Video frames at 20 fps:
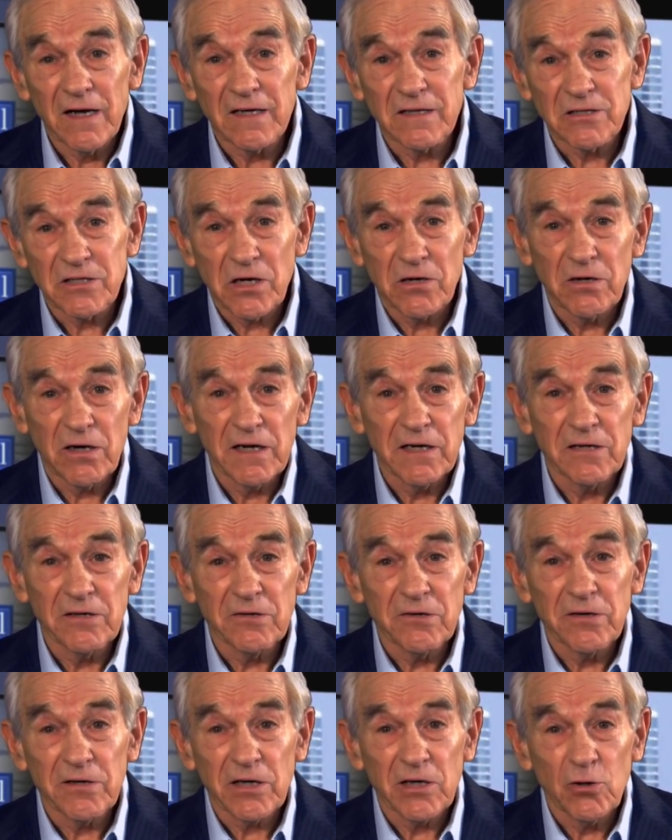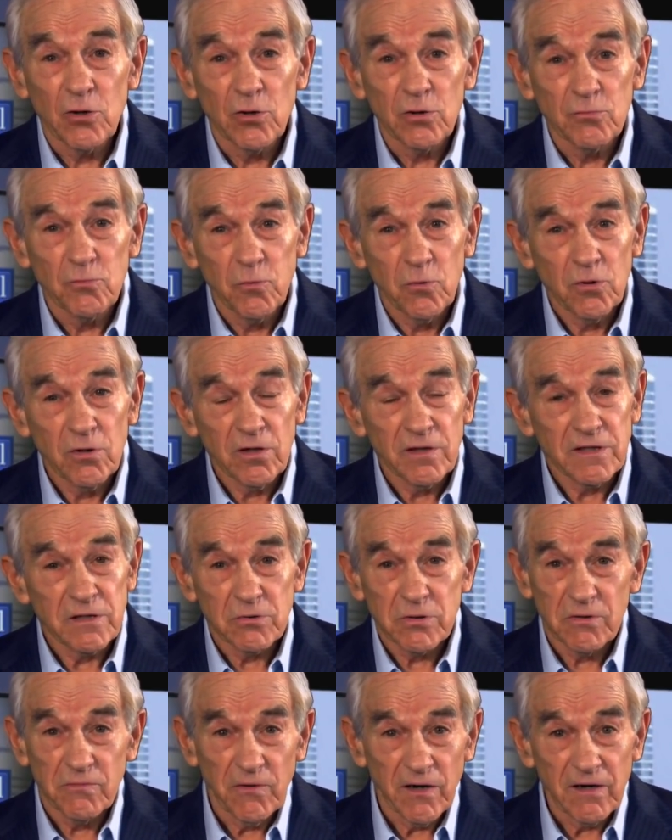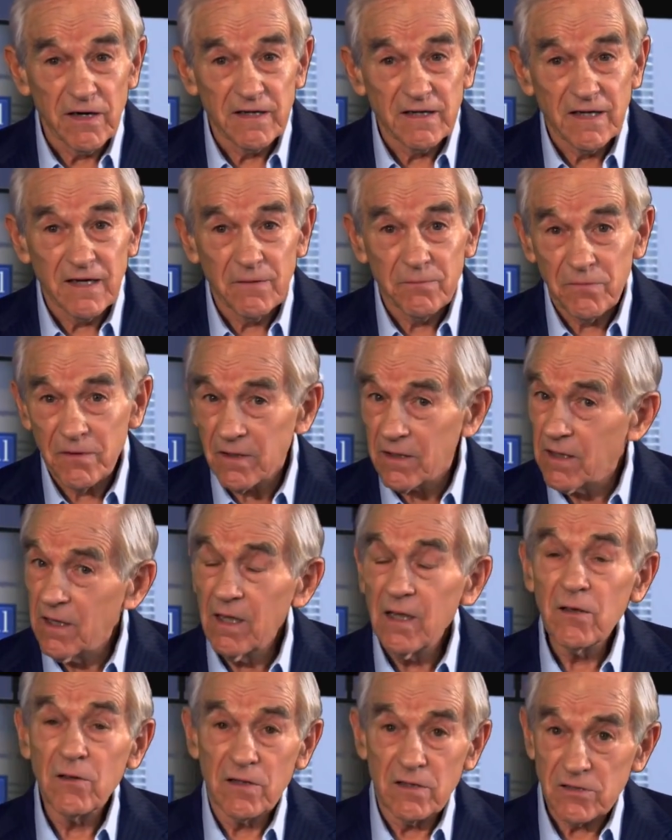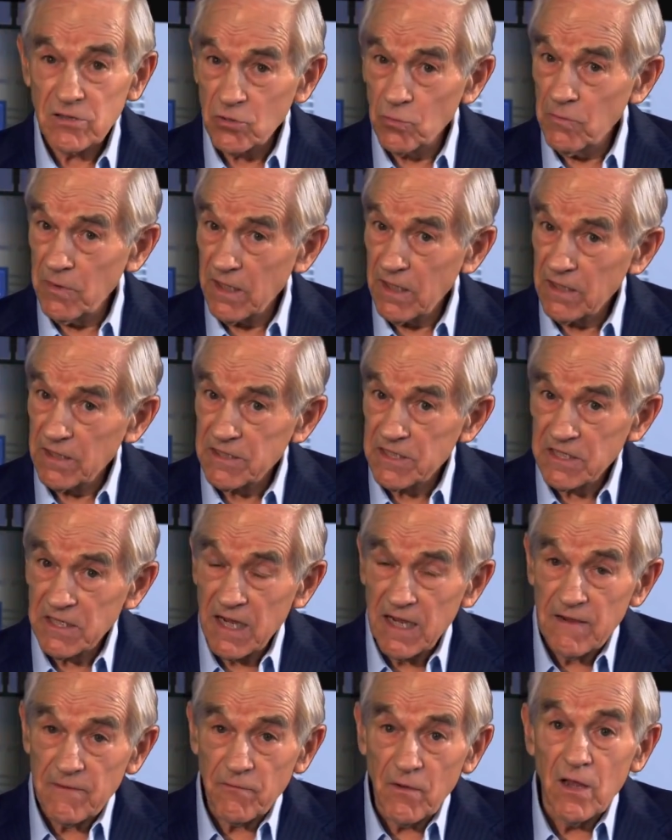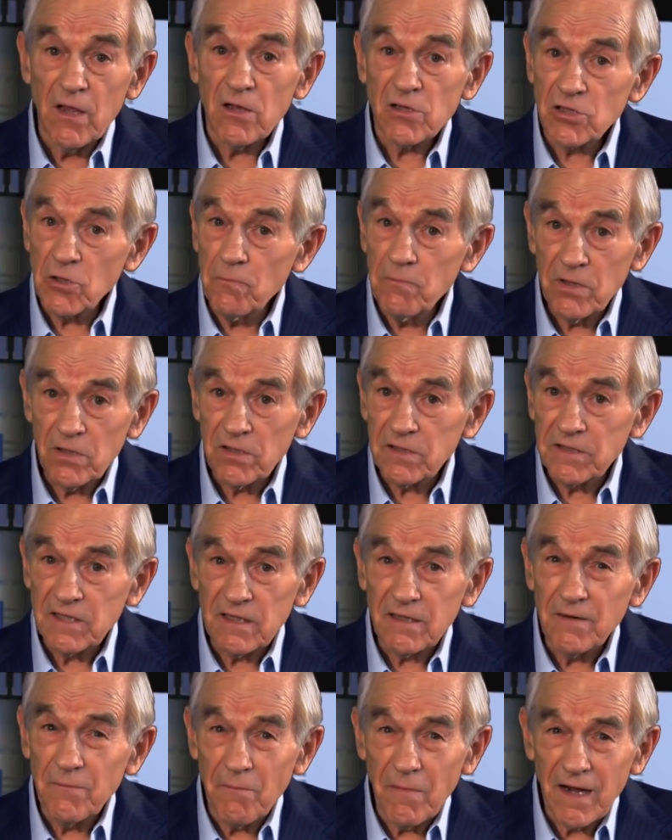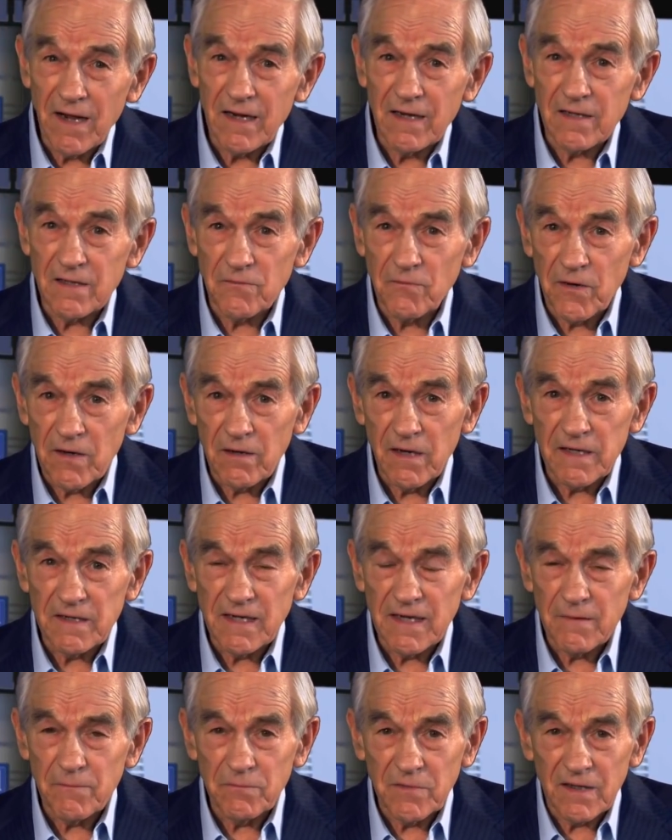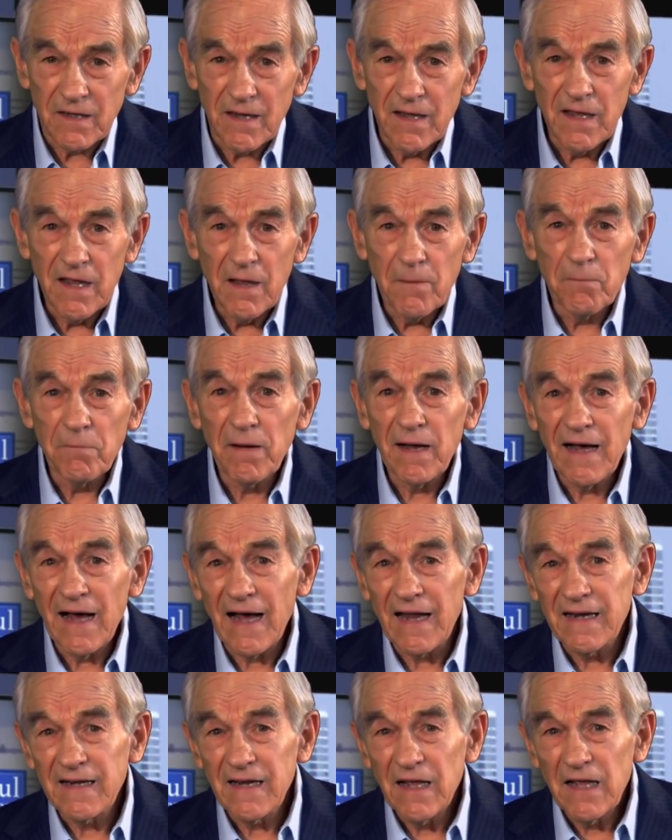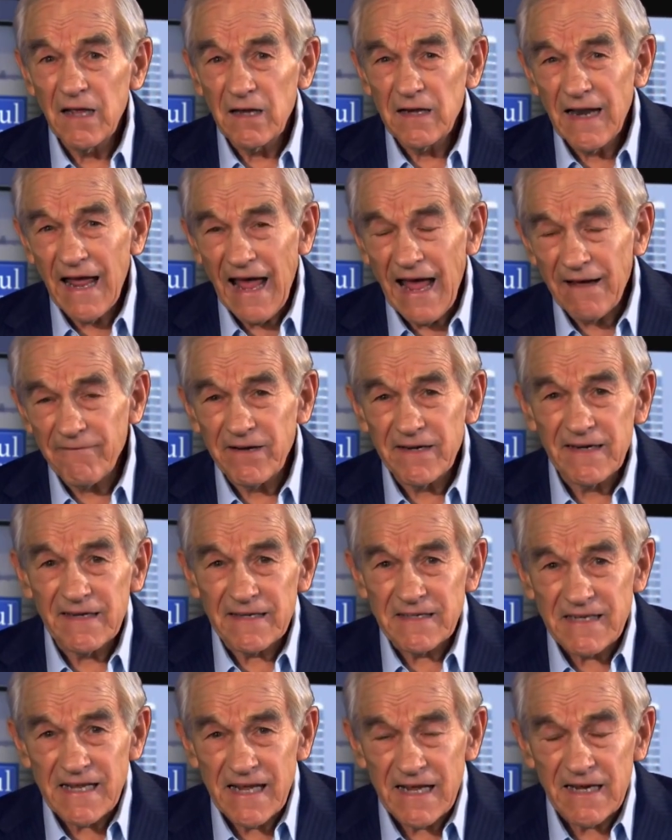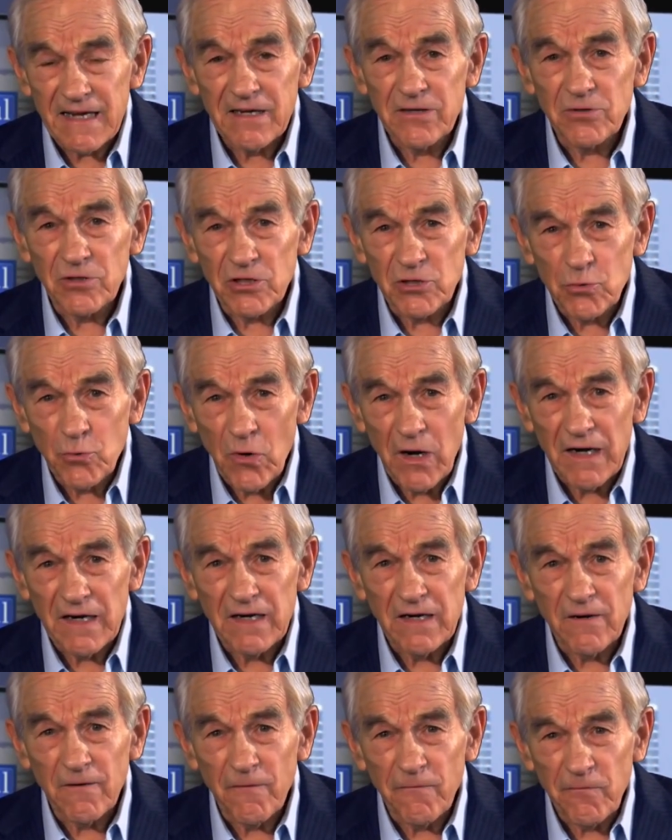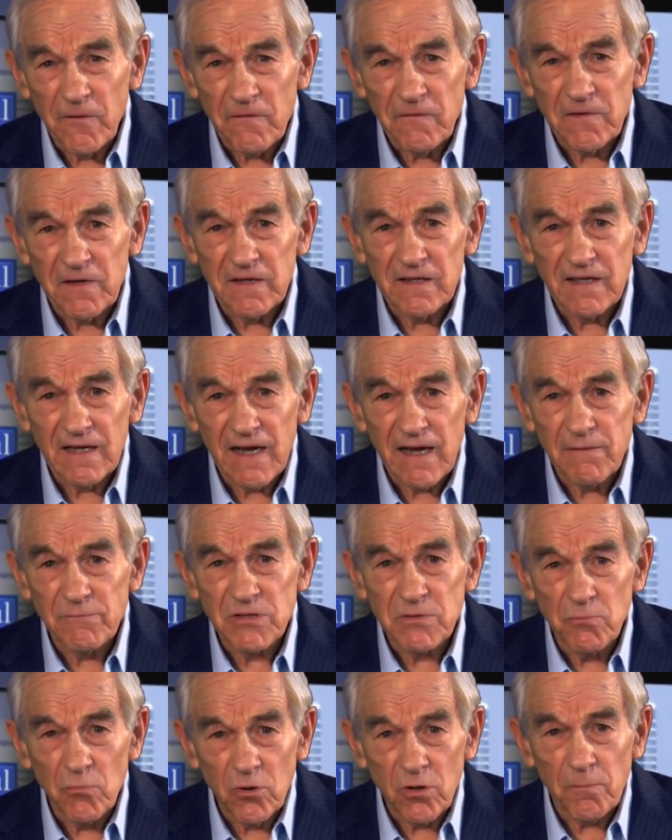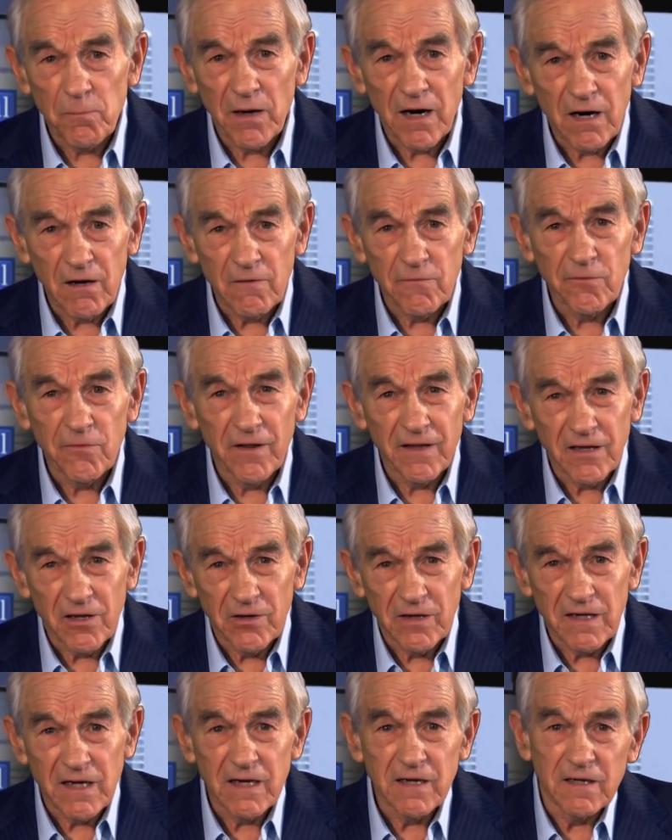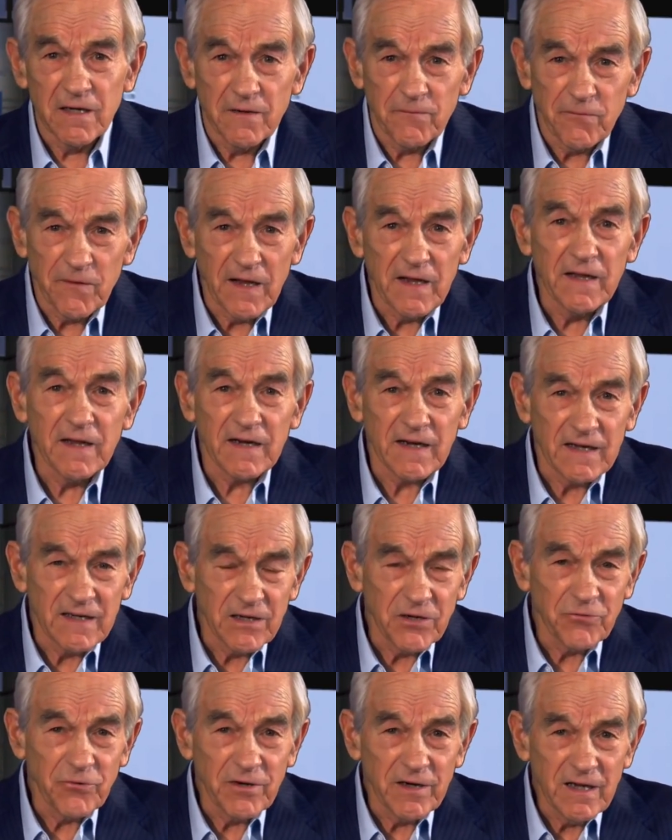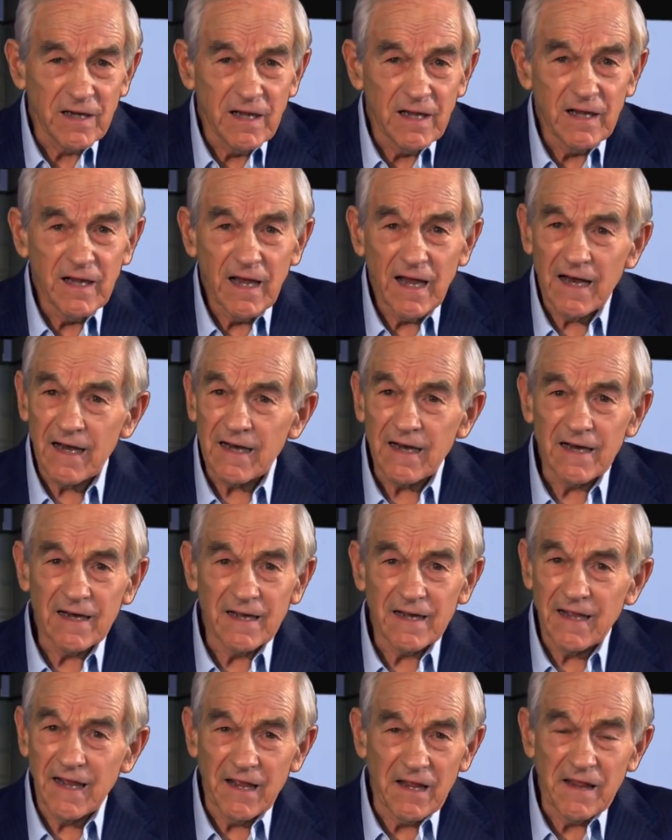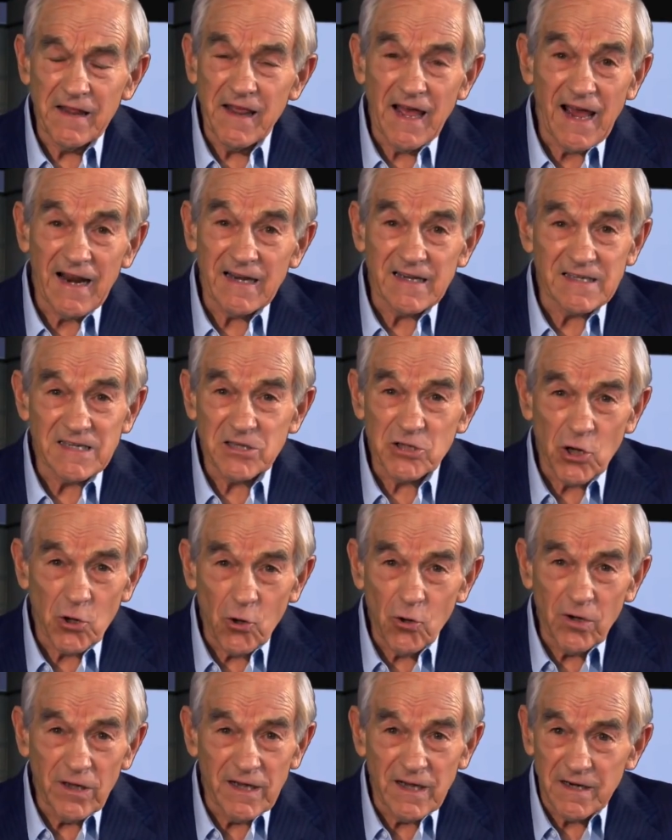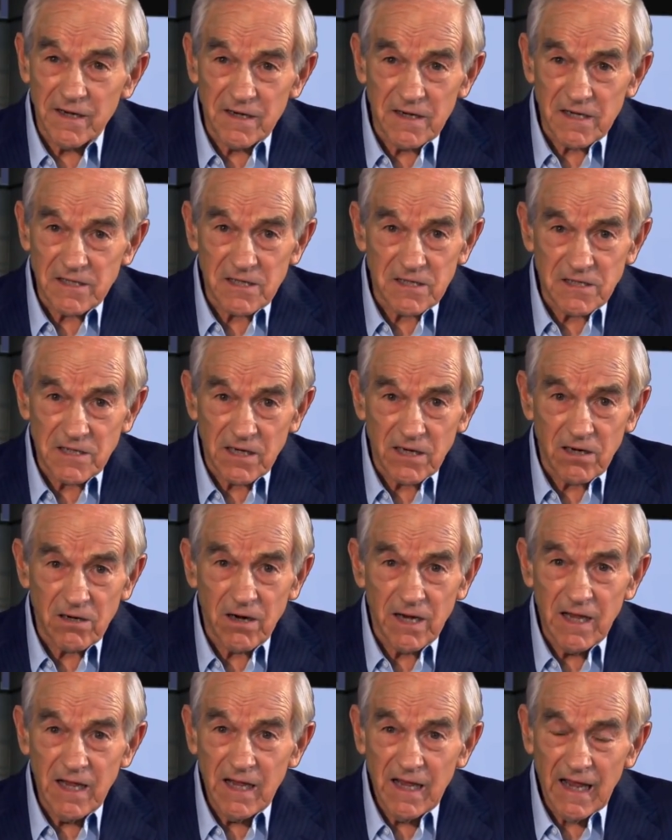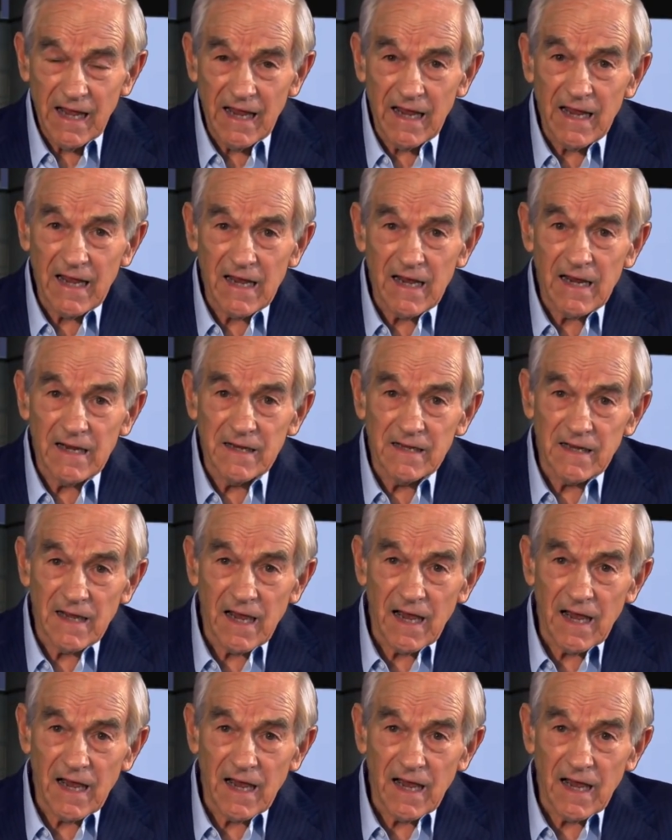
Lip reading: certainly during the Cold War, this was very tempting. This will make us safe. So military might is very tempting, but having it 10 or 20 or 50 times more powerful than you need to defend the country, that is totally unnecessary, and